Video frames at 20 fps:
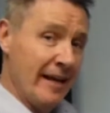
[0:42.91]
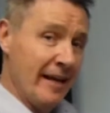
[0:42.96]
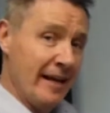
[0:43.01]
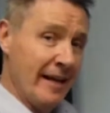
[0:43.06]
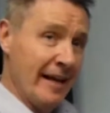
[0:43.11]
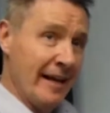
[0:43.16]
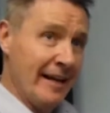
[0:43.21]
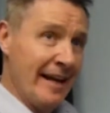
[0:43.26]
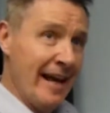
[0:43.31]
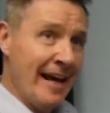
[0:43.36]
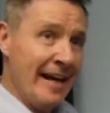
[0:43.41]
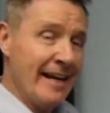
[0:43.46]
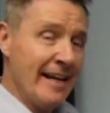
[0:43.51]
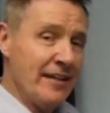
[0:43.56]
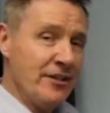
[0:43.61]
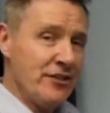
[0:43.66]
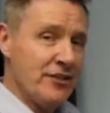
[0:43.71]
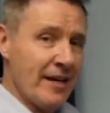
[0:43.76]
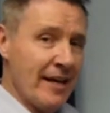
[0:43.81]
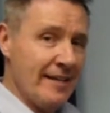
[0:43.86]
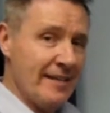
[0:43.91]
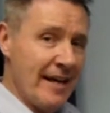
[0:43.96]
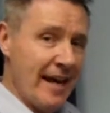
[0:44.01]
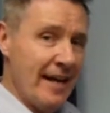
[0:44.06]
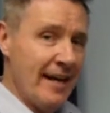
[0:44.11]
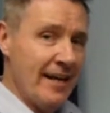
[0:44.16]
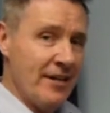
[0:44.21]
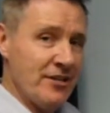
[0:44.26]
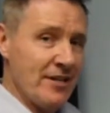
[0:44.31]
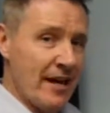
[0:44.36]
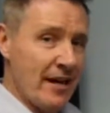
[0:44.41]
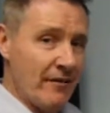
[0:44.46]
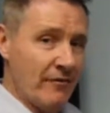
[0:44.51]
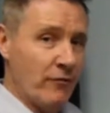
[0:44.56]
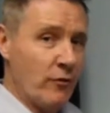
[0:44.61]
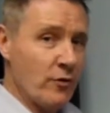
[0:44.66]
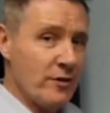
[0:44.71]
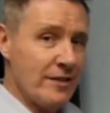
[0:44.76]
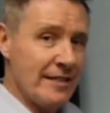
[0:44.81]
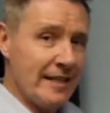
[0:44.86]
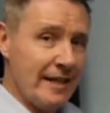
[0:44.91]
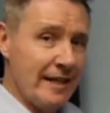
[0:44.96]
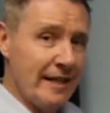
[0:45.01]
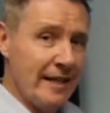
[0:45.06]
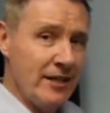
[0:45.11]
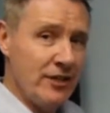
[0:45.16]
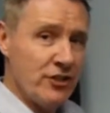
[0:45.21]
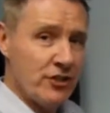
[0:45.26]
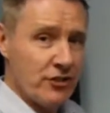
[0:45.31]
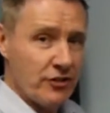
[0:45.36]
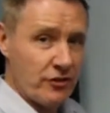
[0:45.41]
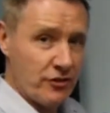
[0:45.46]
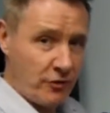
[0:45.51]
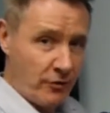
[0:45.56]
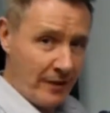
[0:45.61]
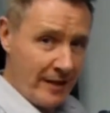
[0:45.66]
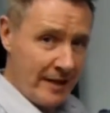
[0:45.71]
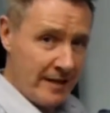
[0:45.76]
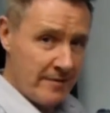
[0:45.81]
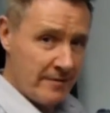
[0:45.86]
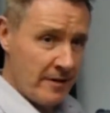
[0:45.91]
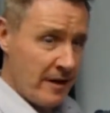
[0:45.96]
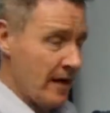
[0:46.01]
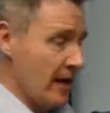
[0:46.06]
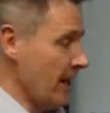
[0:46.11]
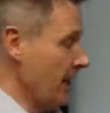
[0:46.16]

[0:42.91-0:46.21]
an 8-inch, a 10-inch, and a 14-inch screen.